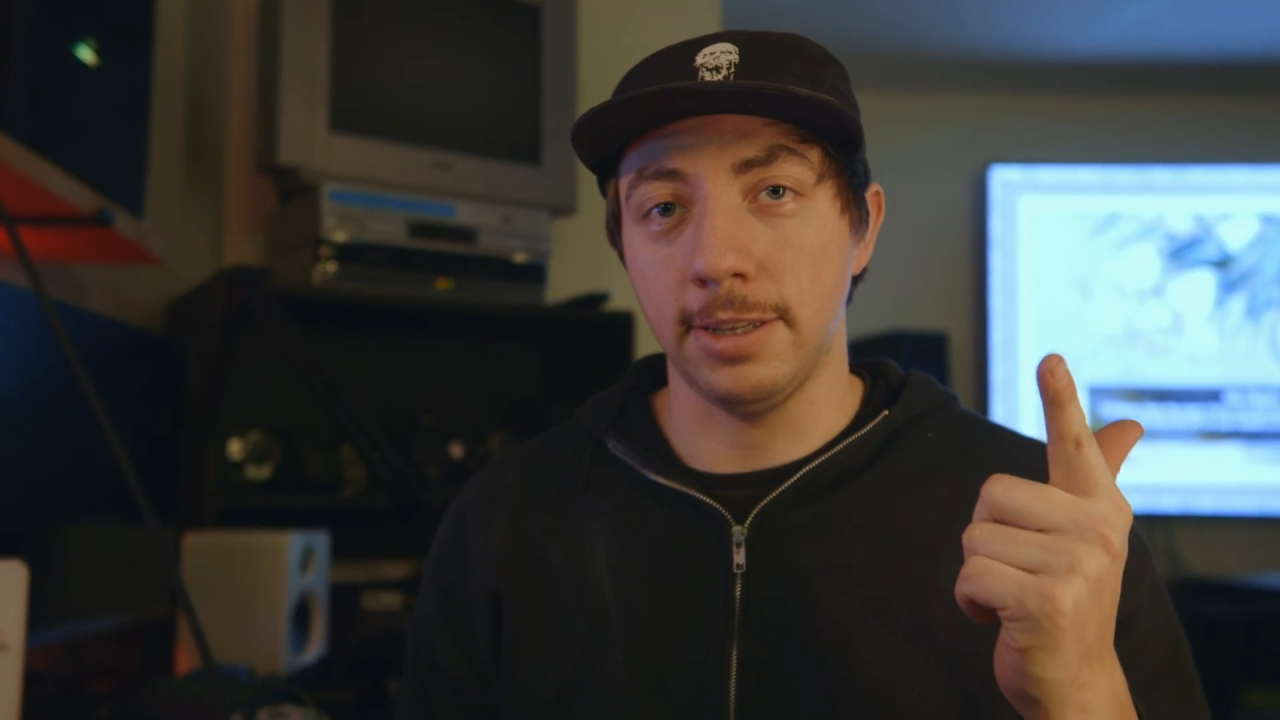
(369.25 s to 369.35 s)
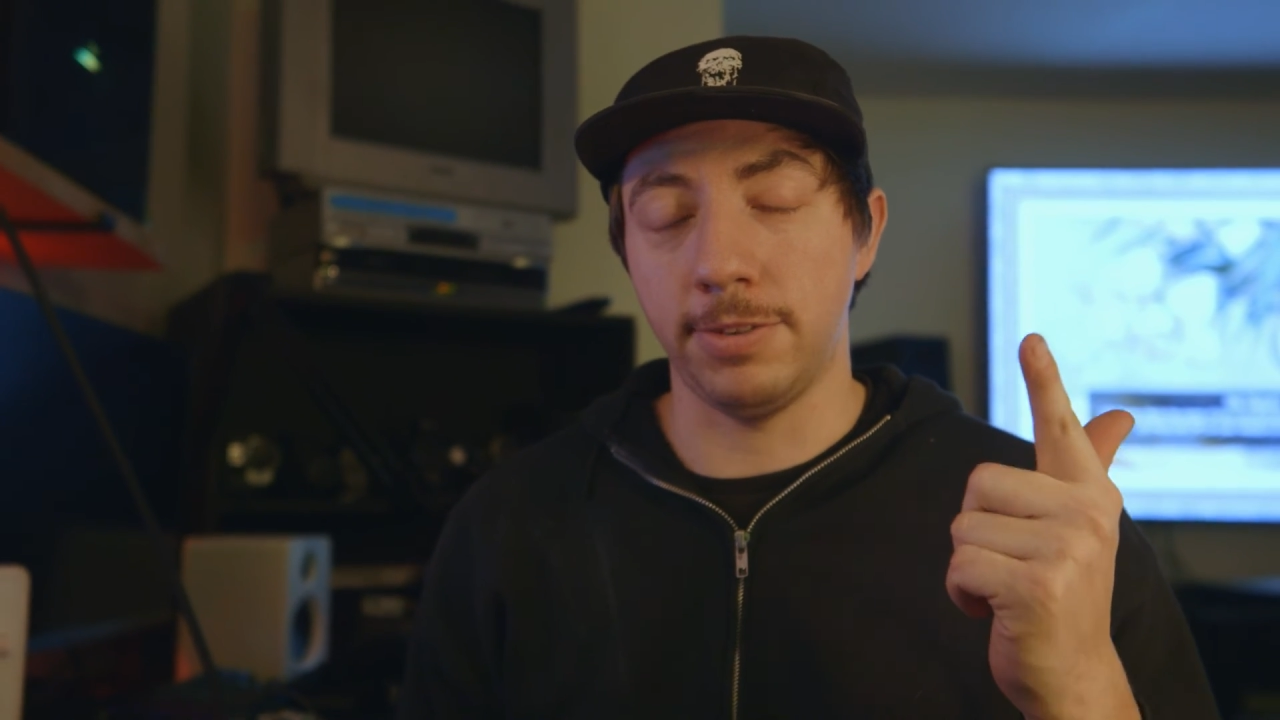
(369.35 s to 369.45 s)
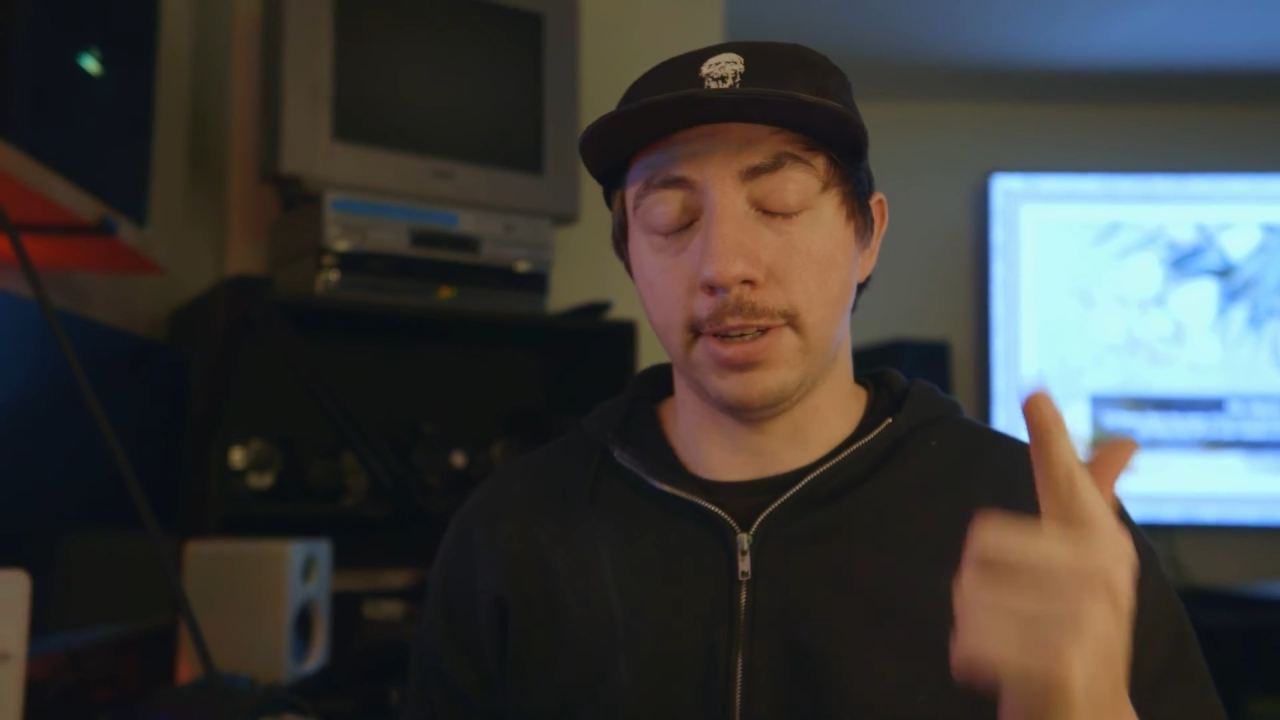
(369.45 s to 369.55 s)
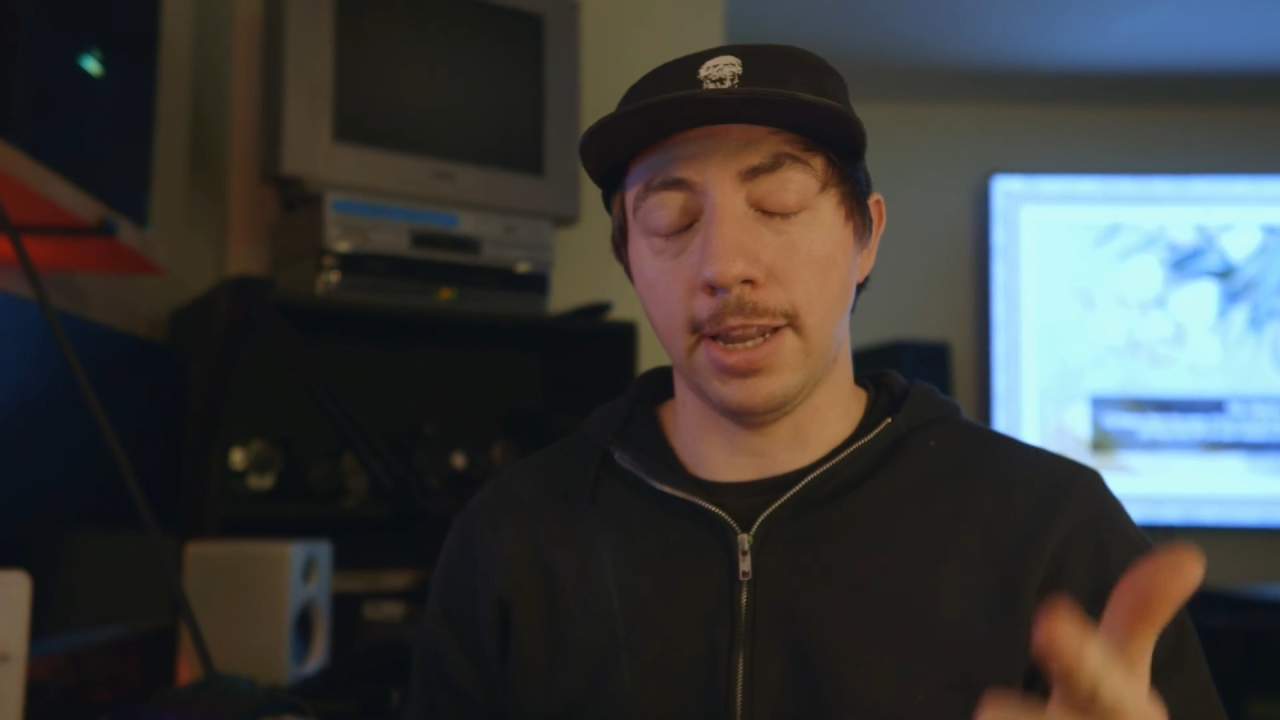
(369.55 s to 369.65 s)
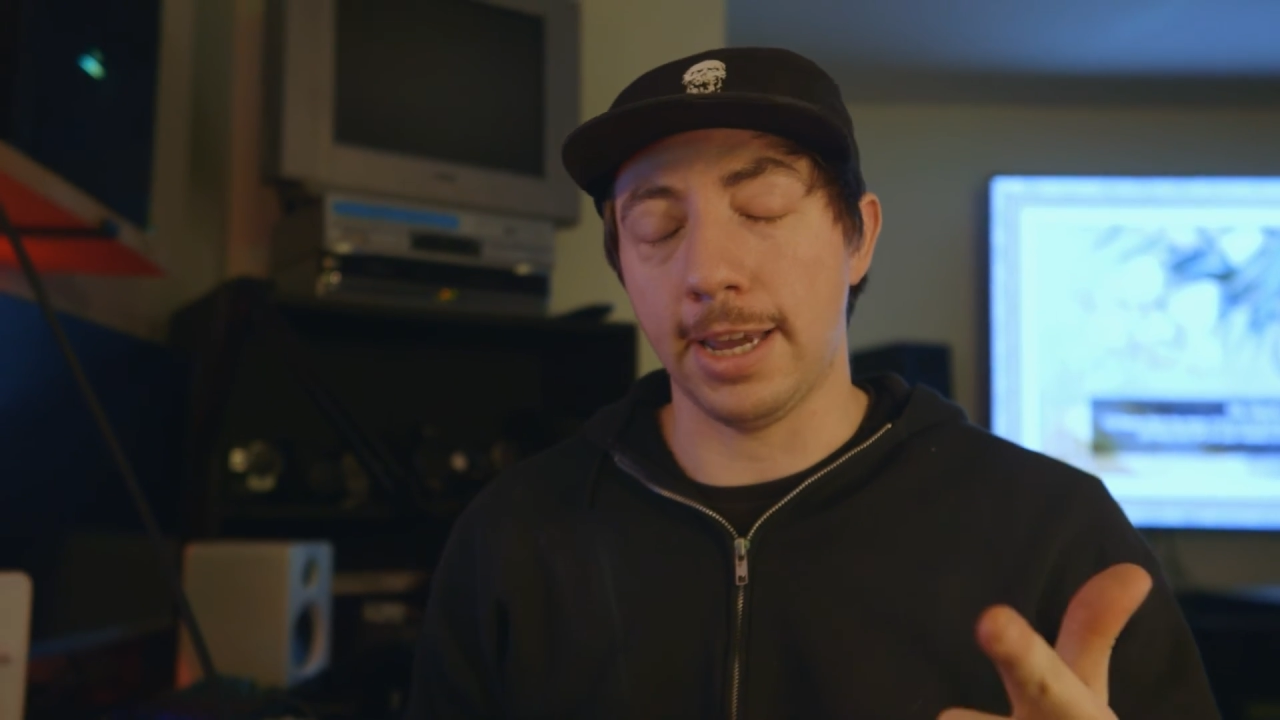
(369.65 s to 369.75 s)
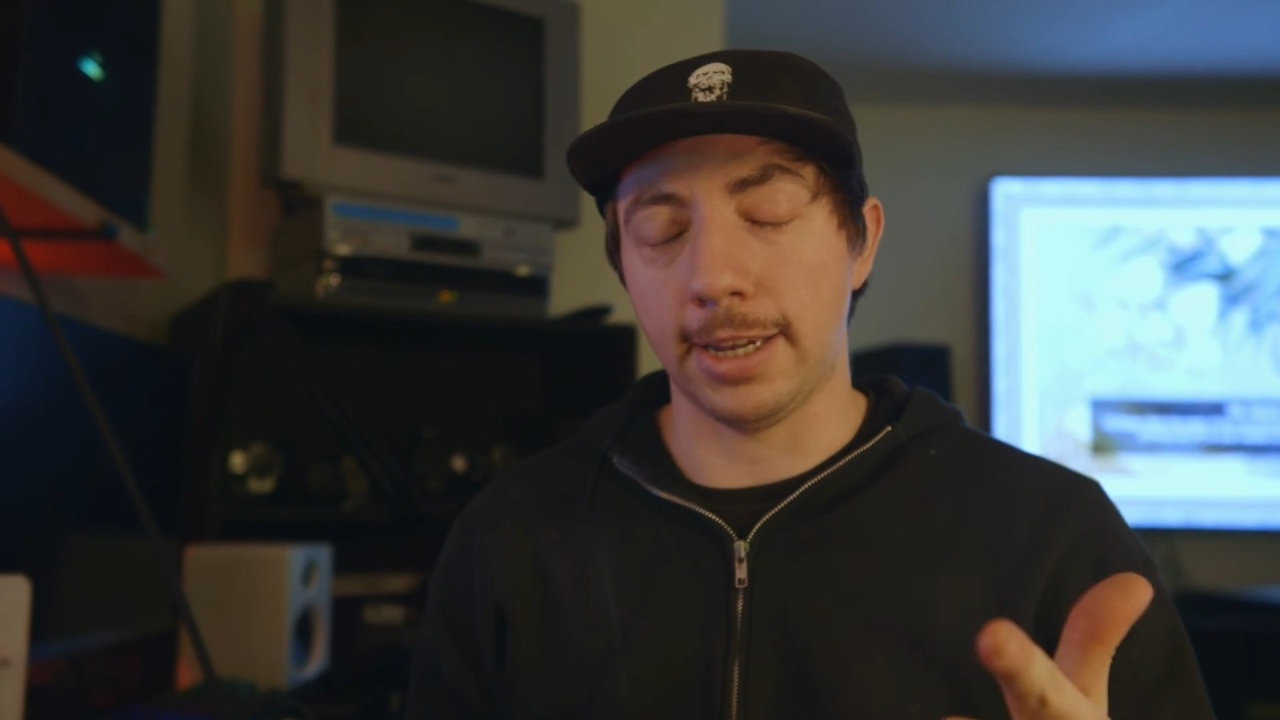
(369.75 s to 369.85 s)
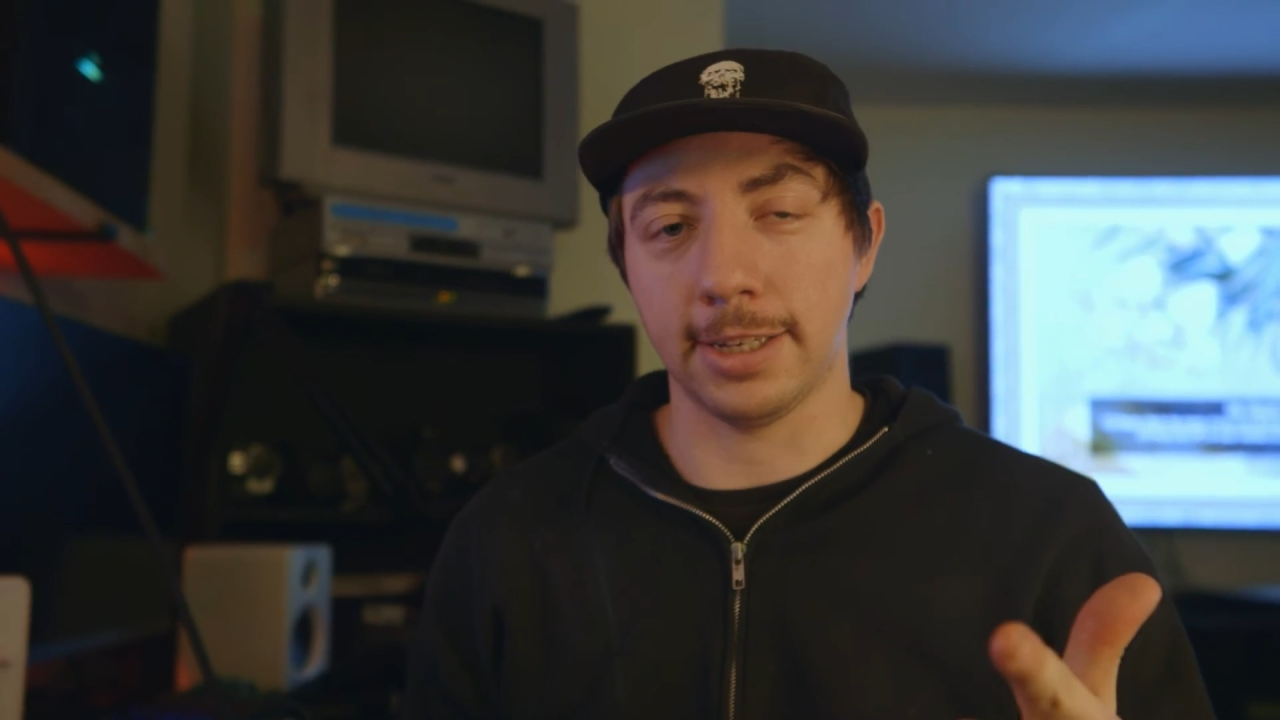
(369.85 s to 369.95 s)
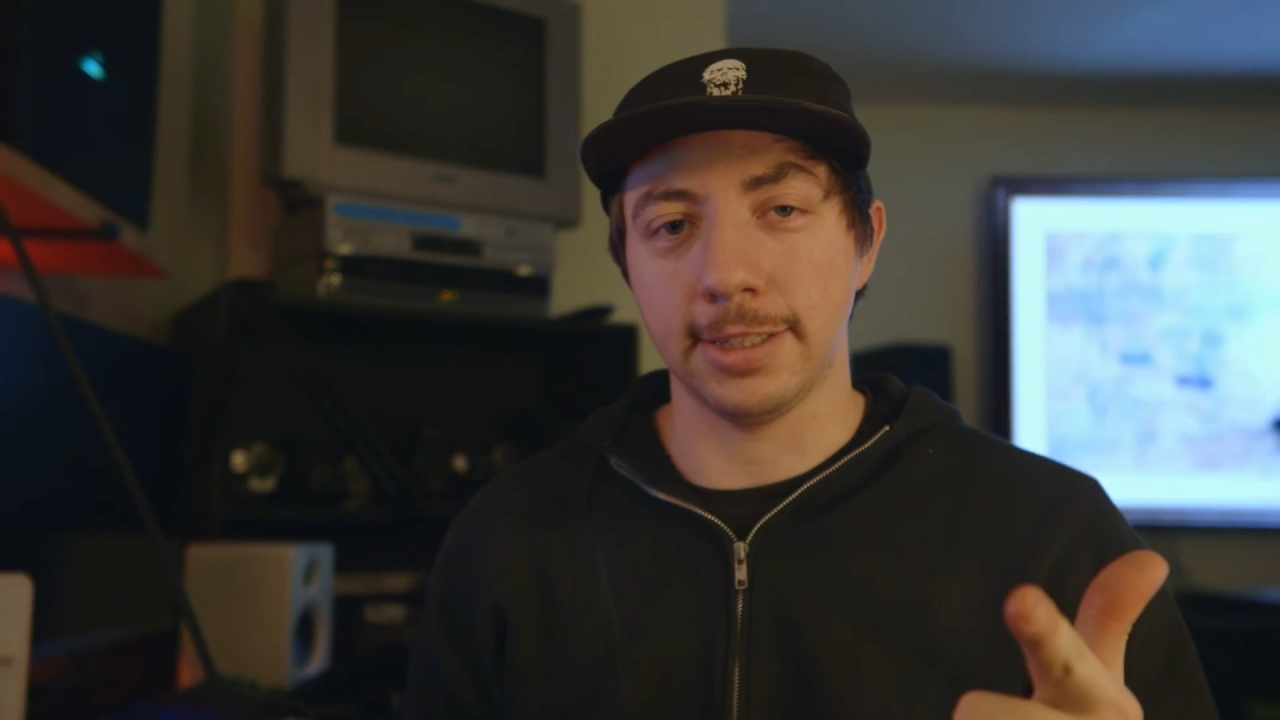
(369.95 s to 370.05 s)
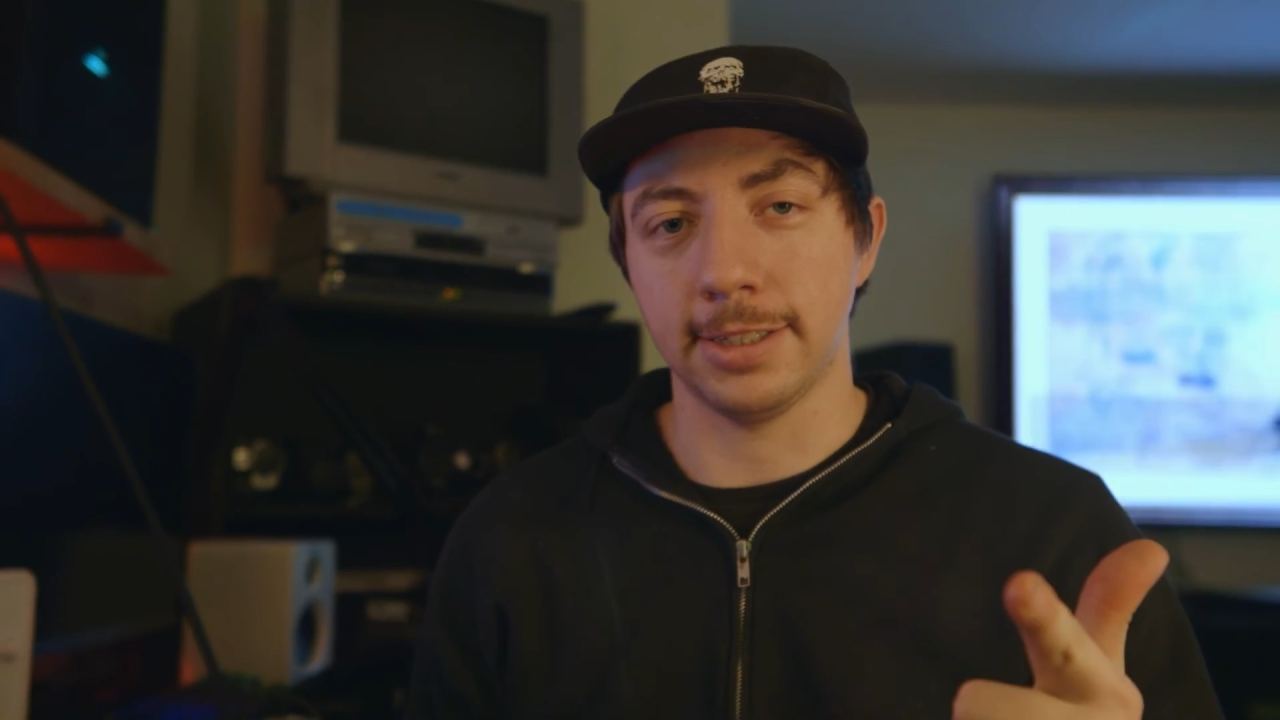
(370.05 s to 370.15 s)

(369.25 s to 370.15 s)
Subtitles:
if you'd like,